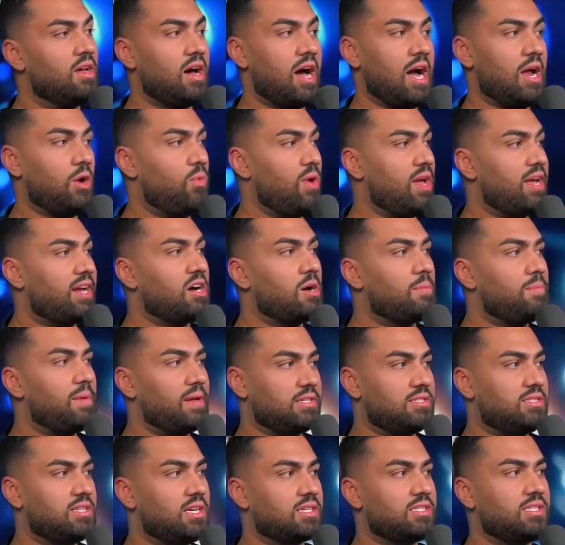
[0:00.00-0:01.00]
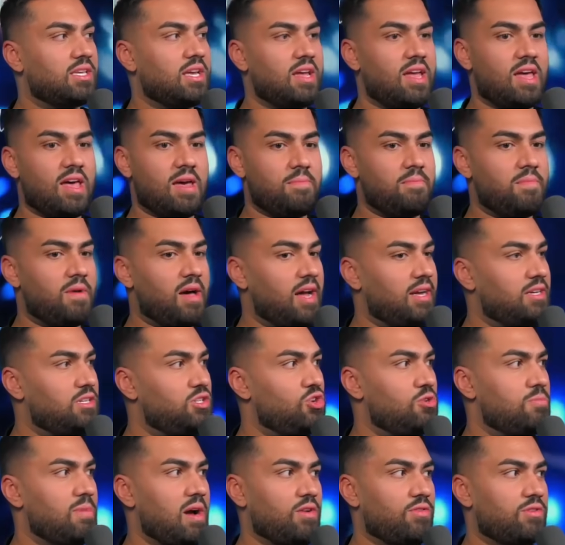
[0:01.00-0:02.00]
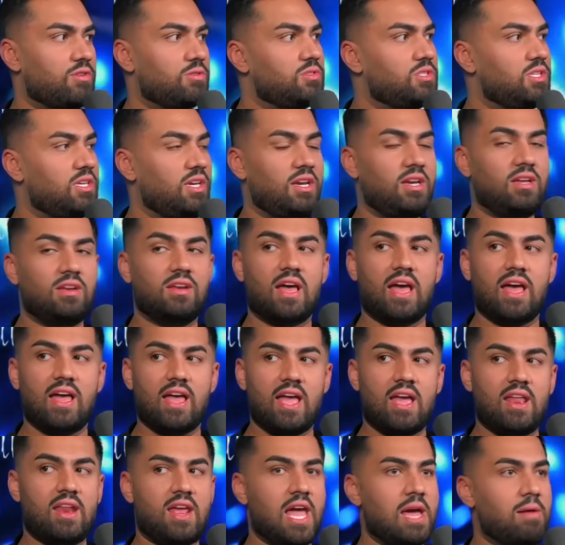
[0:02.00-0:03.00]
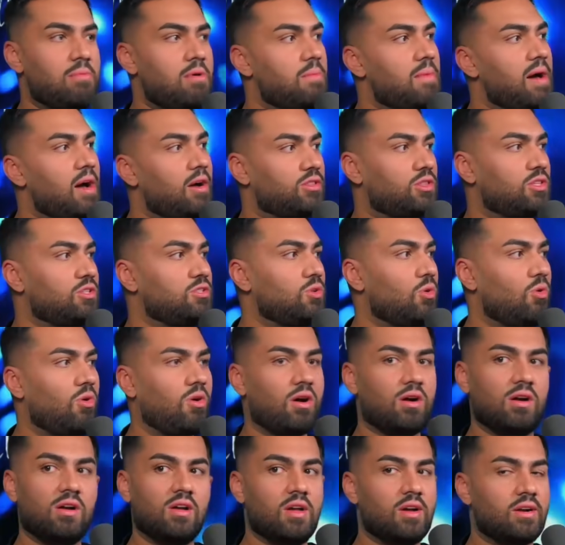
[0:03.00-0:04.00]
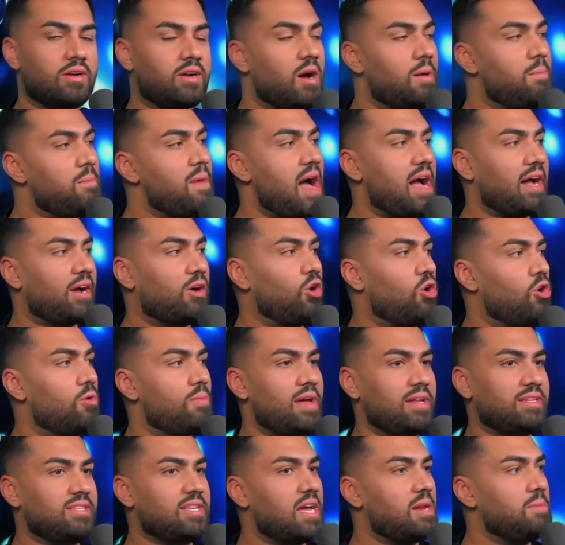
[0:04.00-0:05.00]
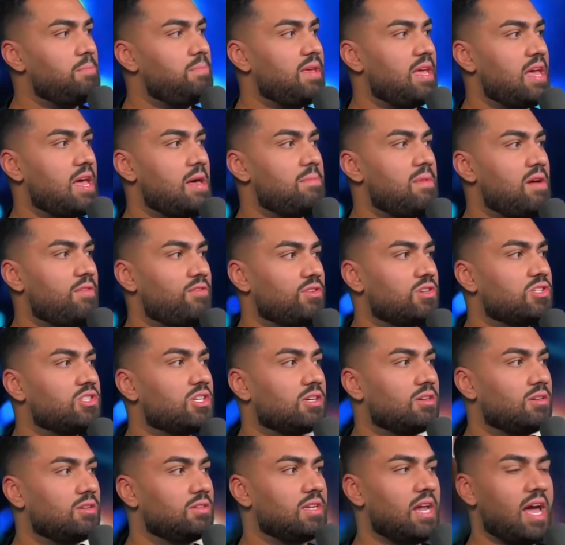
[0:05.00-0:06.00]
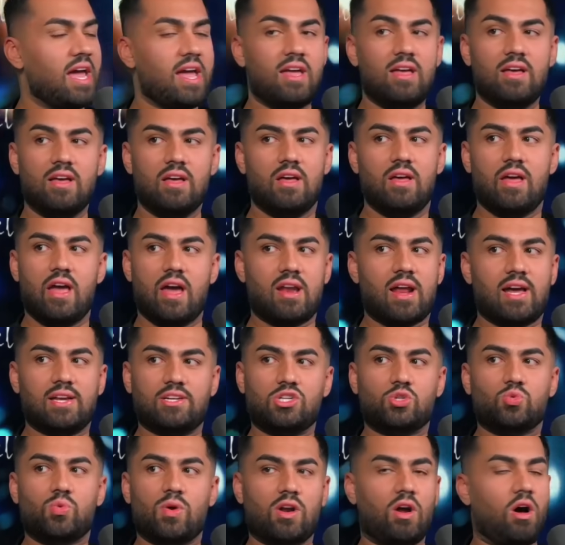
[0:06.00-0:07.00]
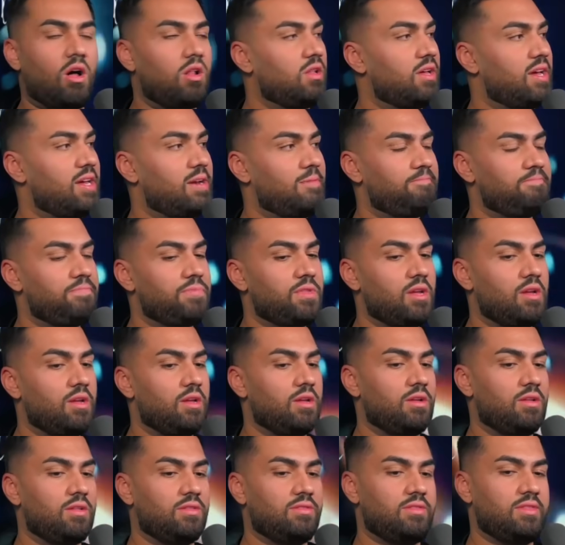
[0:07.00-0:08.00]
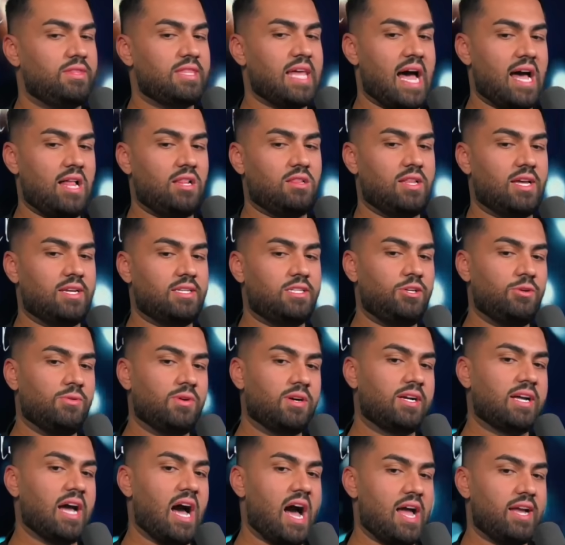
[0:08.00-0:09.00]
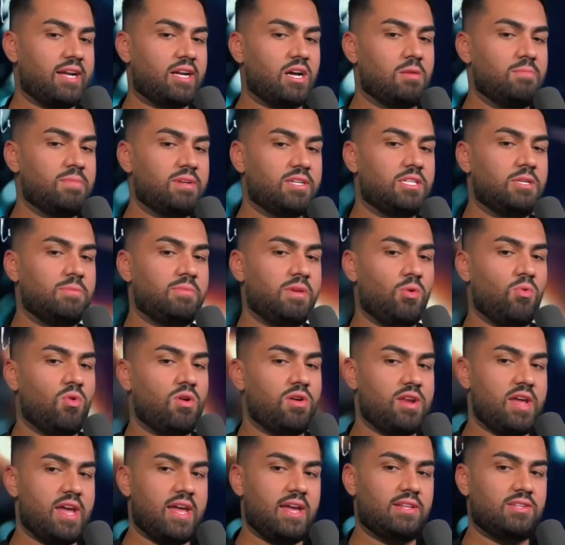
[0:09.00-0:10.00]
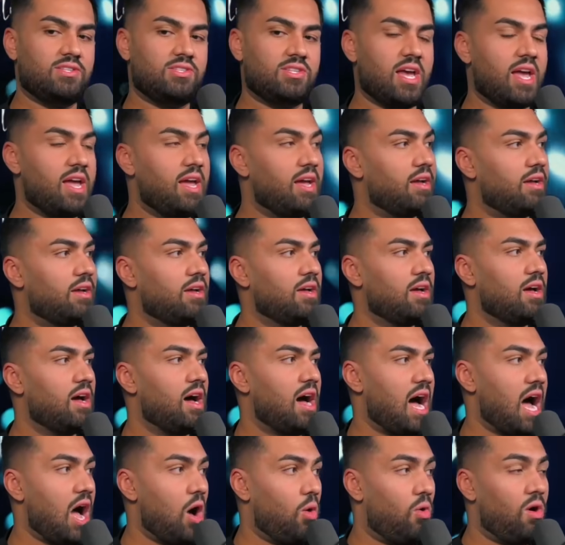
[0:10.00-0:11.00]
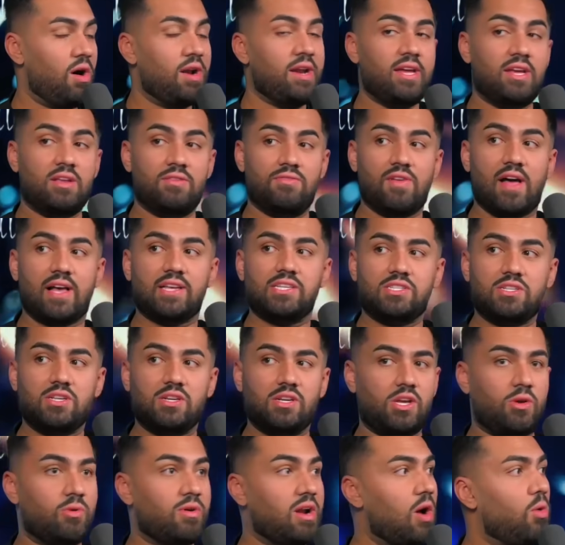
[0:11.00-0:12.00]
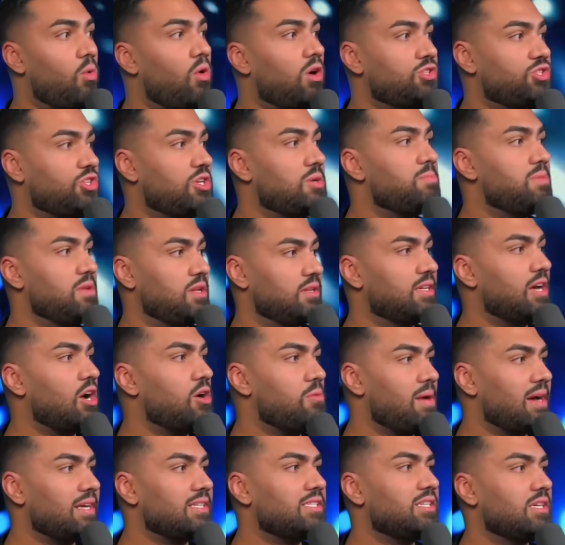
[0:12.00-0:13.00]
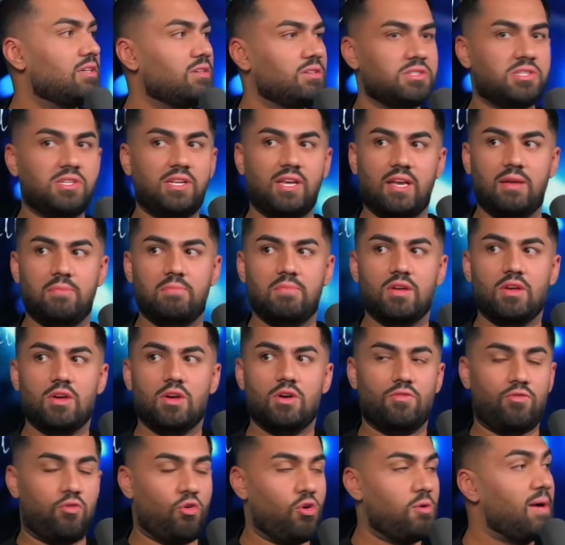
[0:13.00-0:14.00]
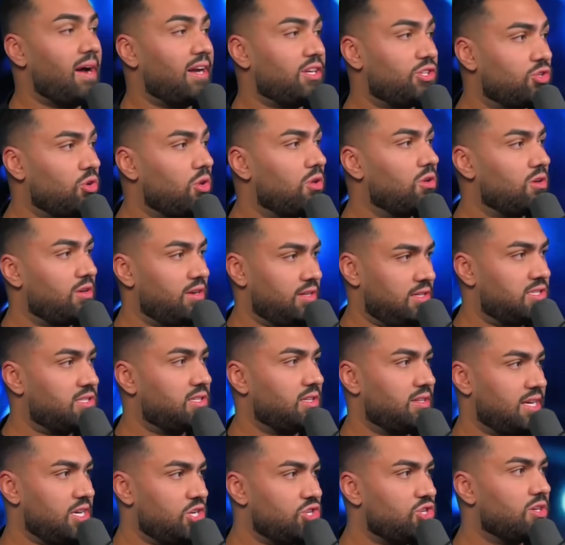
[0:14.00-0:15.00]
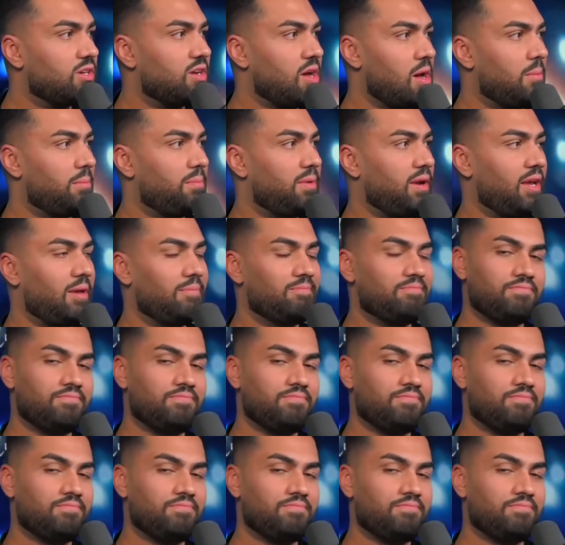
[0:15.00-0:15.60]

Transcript: I'd wake up at six a.m. I do my routine. Mm-hmm. At eight a.m. I'm out the door, come back home at ten p.m. every single day. Mm-hmm. And I just went all in. Wow. That led to a guy coming to me one day and saying, I want to invest in you and I want you to build out my sales team for my solar installation company.